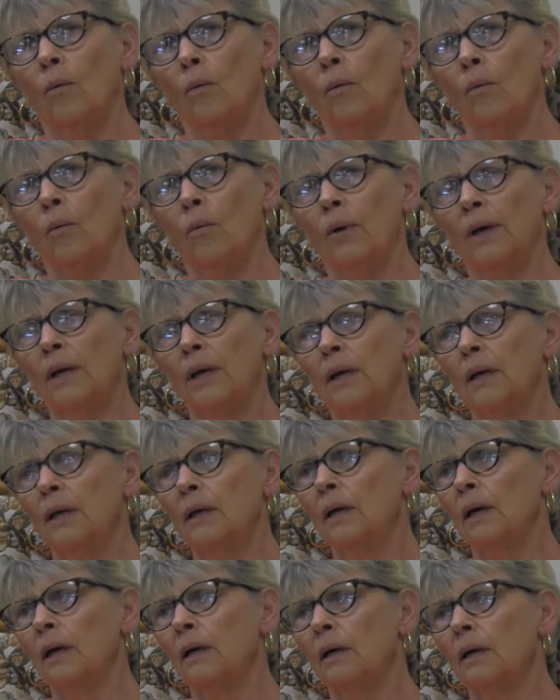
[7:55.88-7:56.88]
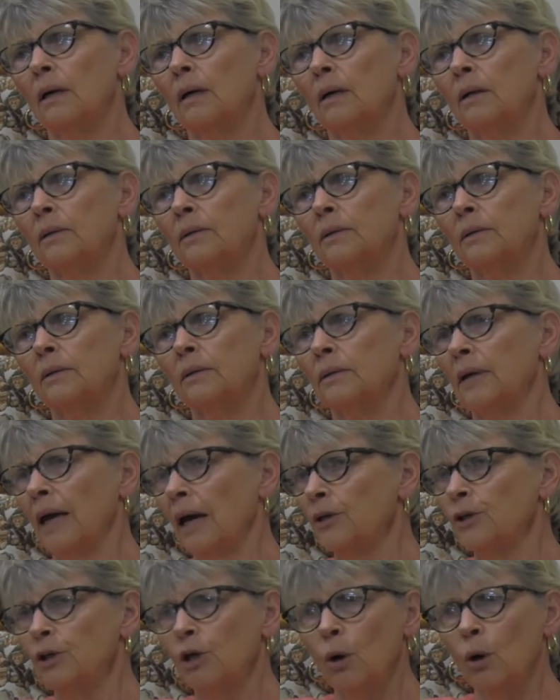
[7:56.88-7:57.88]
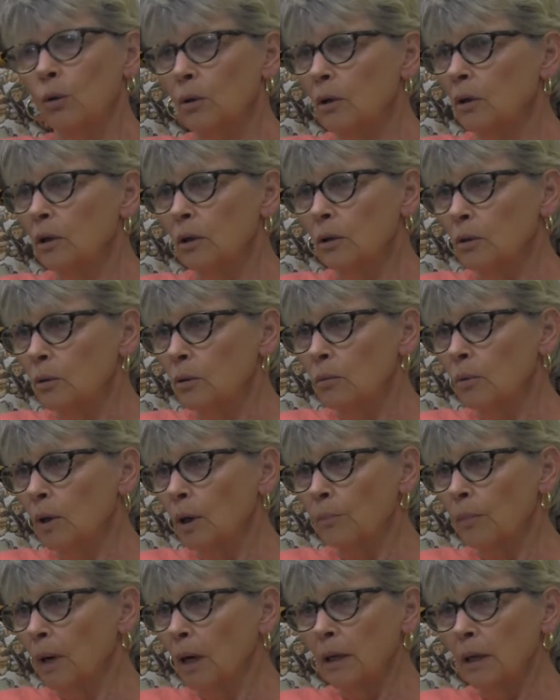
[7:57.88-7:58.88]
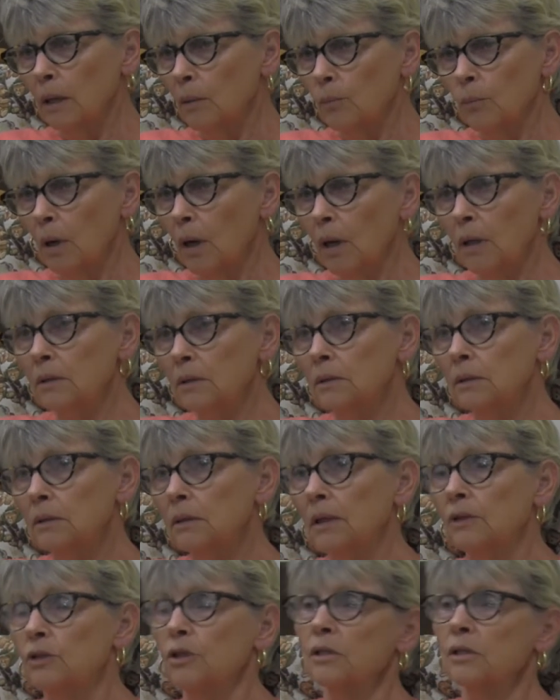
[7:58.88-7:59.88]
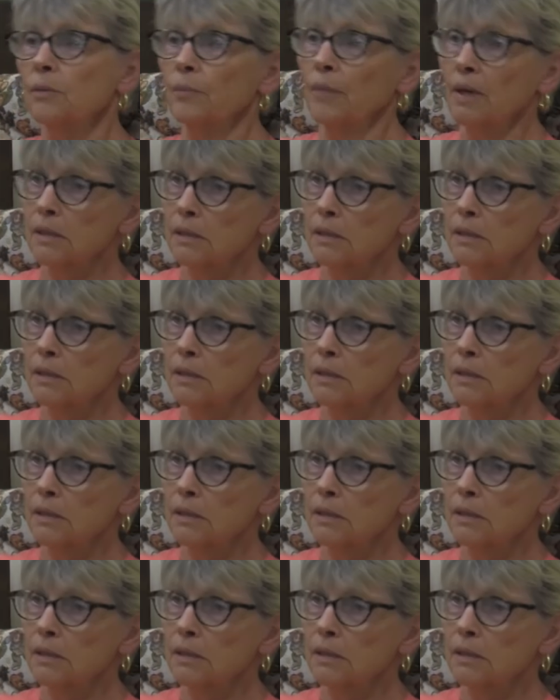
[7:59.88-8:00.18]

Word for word: "We had no clue where Buncom was." And she said, "My